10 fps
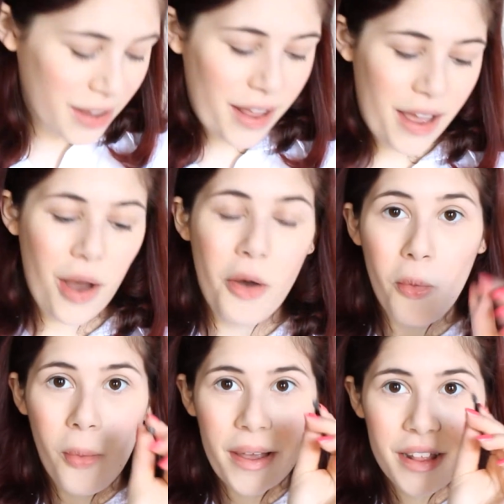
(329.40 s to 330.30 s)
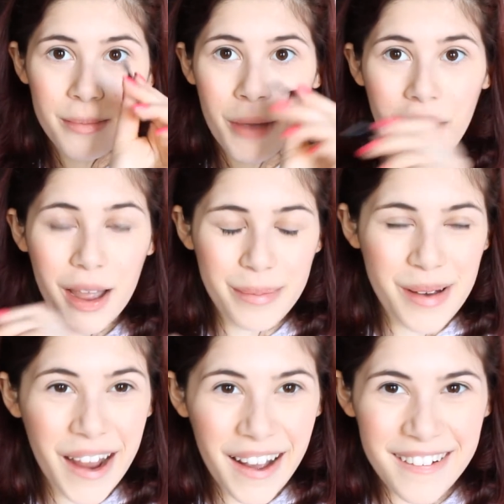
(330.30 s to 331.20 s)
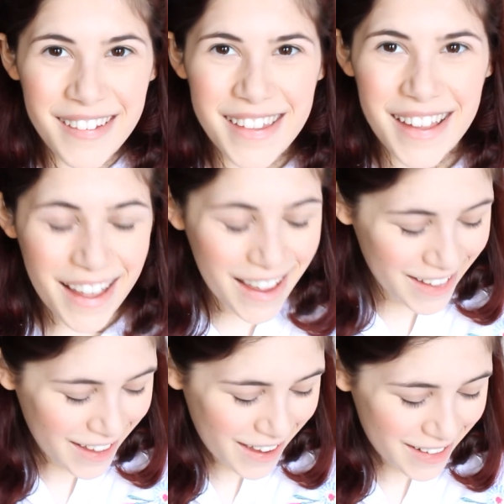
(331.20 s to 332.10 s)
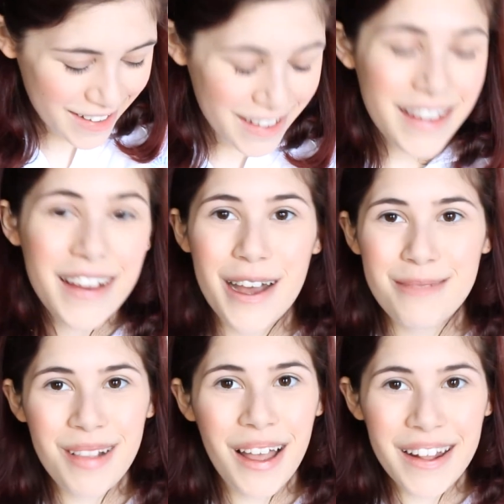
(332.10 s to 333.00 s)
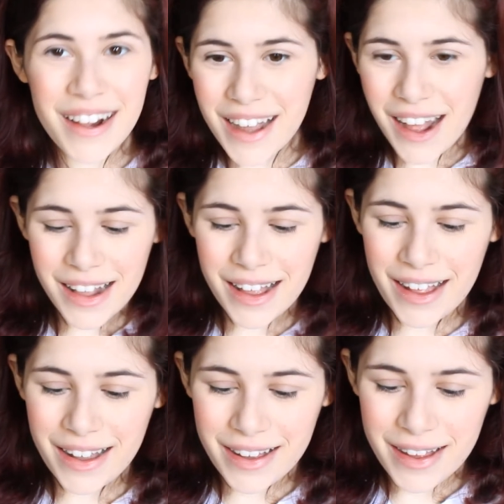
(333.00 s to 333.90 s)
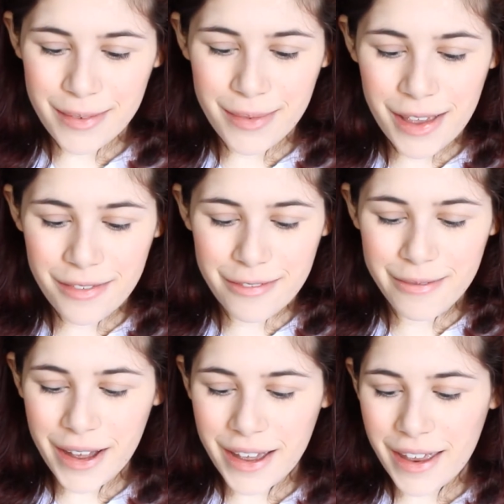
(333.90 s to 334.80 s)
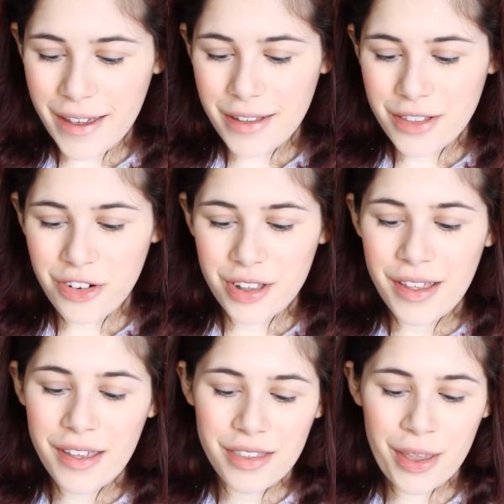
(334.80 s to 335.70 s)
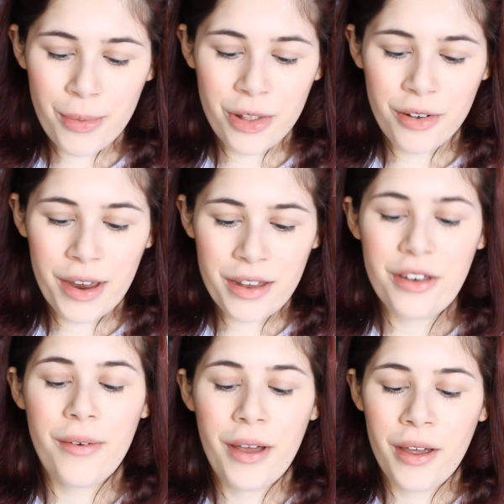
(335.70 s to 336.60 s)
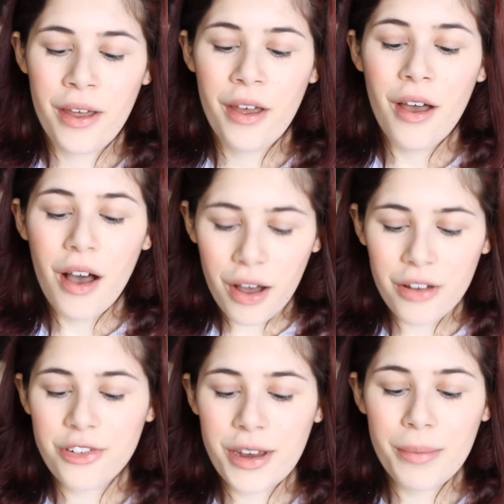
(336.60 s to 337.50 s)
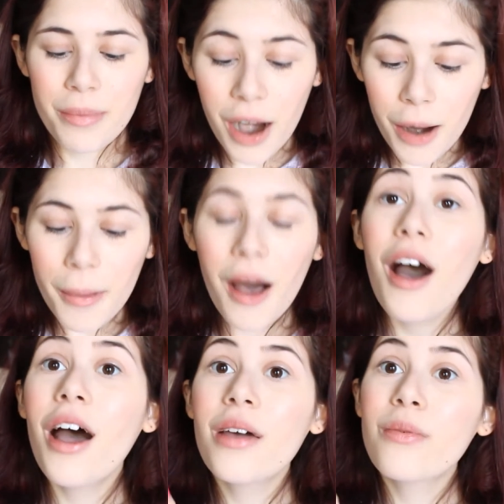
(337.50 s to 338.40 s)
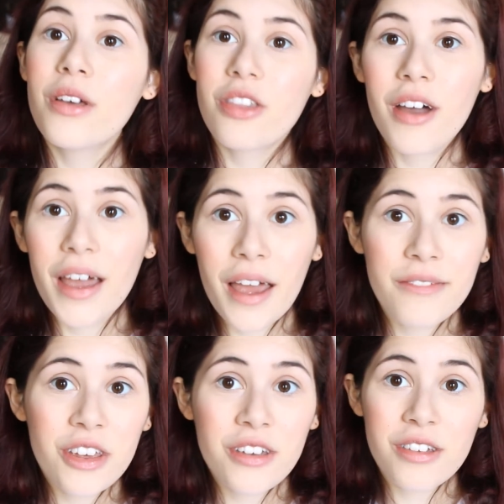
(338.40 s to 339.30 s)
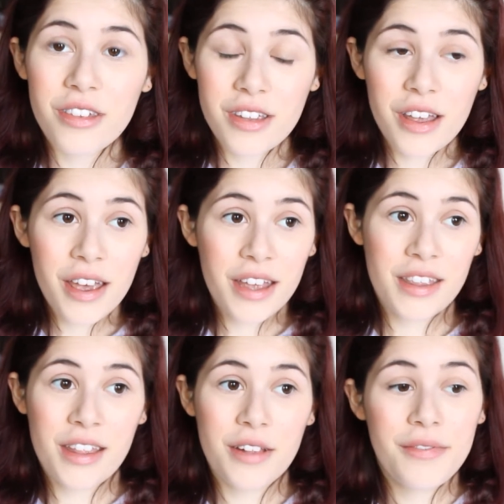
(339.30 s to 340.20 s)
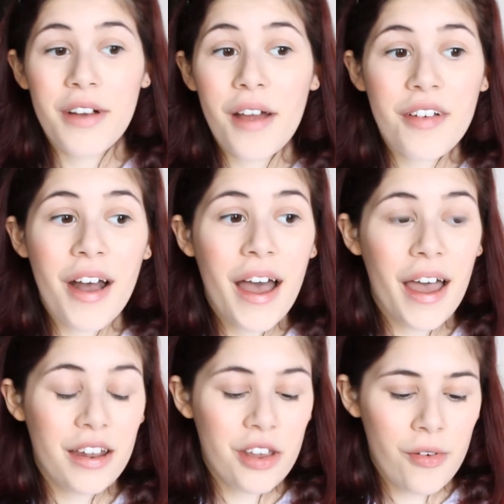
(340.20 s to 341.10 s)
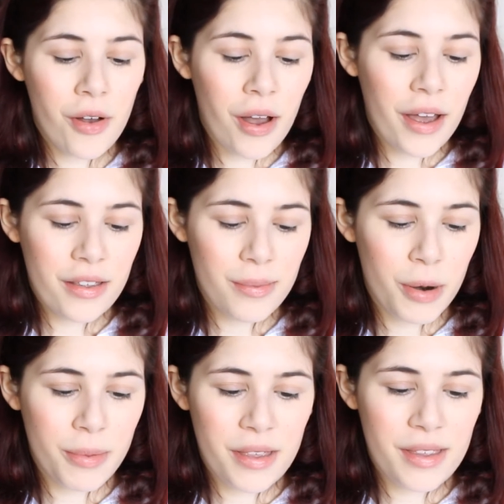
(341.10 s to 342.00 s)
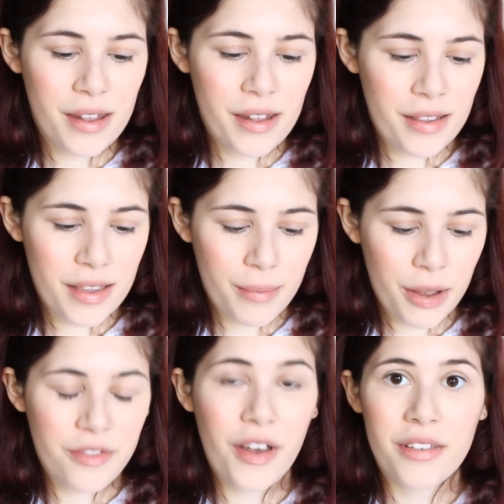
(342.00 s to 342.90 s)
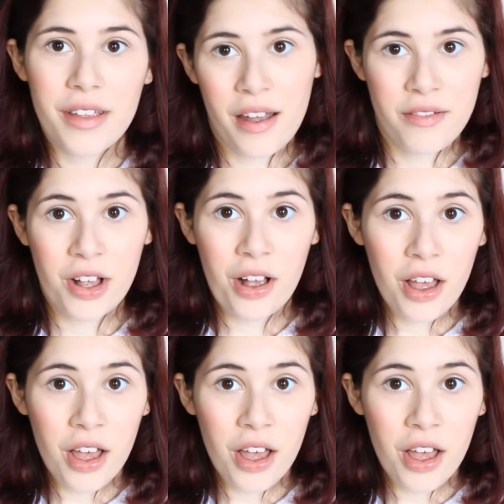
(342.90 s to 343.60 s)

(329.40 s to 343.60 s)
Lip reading: Gonna wax my eyebrows and then apply the colour with my trusty Glory Duo Art Free Brow Bar, which I have used since forever, and you guys probably see this in my first ever